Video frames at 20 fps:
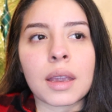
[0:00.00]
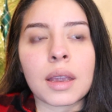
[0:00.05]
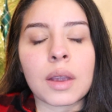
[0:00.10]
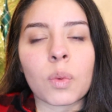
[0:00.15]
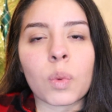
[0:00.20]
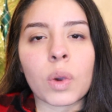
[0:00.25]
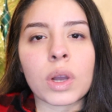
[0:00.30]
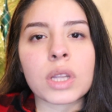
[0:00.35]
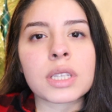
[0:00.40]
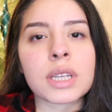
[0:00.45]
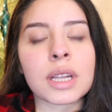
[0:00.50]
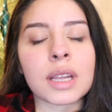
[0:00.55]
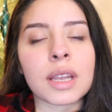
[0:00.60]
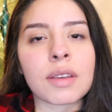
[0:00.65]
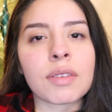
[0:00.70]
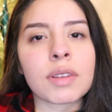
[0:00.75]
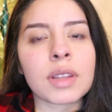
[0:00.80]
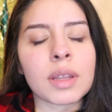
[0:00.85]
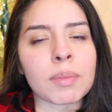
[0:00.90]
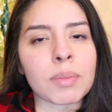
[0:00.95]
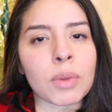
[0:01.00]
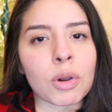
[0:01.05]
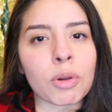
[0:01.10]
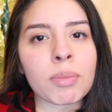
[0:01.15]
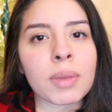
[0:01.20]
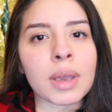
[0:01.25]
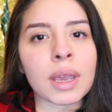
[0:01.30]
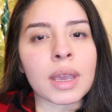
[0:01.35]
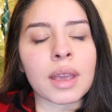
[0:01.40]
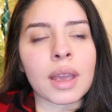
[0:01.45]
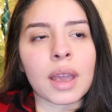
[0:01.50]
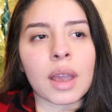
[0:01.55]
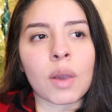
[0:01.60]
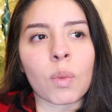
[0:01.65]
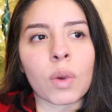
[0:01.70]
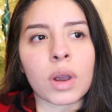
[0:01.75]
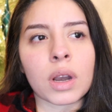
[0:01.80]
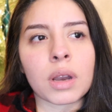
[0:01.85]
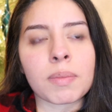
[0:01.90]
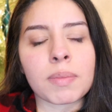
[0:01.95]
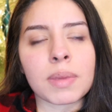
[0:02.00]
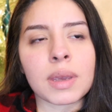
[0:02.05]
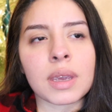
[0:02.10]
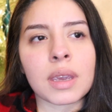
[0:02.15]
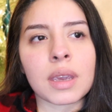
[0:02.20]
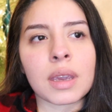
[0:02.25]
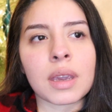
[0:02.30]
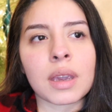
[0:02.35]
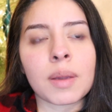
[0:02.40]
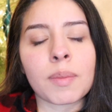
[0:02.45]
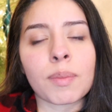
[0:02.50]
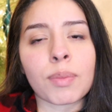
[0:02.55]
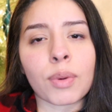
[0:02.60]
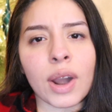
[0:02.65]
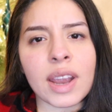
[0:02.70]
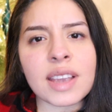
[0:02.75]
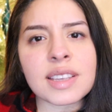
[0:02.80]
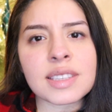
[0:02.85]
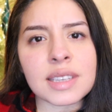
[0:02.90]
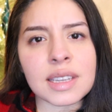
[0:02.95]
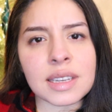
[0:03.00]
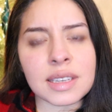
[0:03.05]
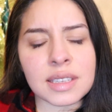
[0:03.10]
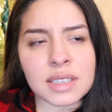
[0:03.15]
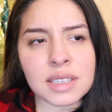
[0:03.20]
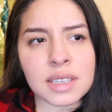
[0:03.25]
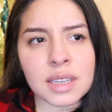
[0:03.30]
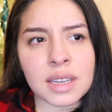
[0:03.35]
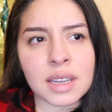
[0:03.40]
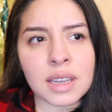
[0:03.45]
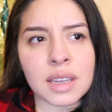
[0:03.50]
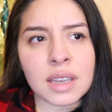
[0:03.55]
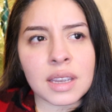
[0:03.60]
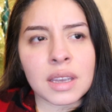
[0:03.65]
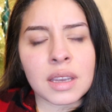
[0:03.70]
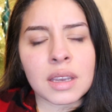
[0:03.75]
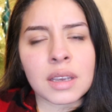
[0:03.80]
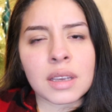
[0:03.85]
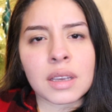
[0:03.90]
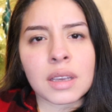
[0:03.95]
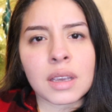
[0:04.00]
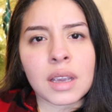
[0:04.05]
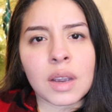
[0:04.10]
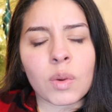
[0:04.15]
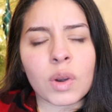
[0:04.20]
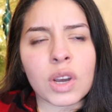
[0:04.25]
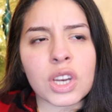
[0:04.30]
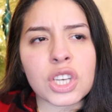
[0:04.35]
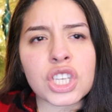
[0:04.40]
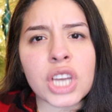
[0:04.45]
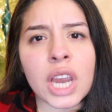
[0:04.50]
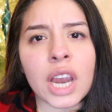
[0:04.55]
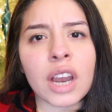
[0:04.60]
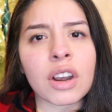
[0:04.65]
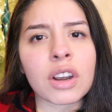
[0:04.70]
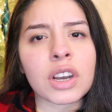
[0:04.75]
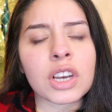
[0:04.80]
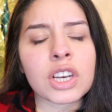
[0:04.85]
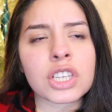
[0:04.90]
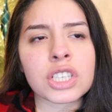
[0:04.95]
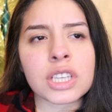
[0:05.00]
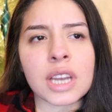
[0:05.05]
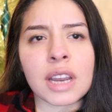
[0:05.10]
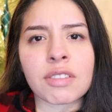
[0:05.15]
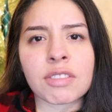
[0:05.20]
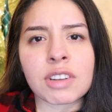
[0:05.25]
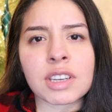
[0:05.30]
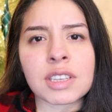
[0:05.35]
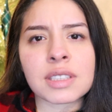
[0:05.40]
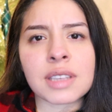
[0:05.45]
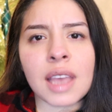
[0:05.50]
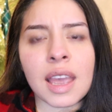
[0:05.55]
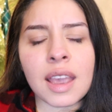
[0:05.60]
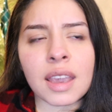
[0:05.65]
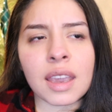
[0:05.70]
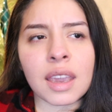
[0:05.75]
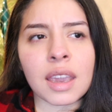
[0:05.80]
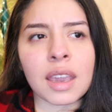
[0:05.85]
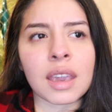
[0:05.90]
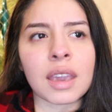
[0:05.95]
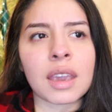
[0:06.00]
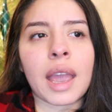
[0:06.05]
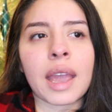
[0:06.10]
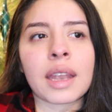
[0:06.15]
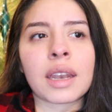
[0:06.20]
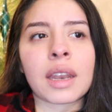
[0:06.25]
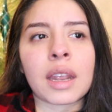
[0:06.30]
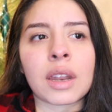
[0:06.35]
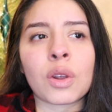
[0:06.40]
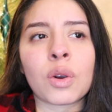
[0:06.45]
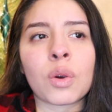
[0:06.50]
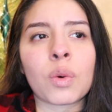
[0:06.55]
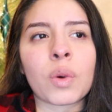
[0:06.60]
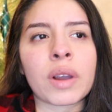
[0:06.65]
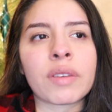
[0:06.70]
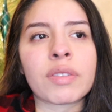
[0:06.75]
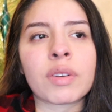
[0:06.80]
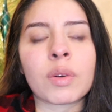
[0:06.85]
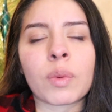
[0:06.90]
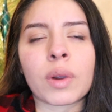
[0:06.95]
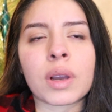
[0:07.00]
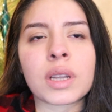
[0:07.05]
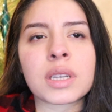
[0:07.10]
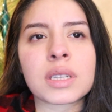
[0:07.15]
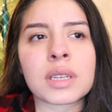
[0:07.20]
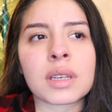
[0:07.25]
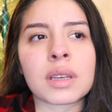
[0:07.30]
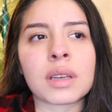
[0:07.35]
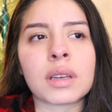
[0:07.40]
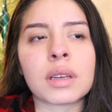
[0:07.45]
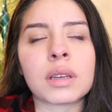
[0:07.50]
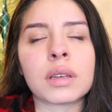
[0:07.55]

want to live in the moment. I want to be present. I want to cherish every second, and I don't ever want to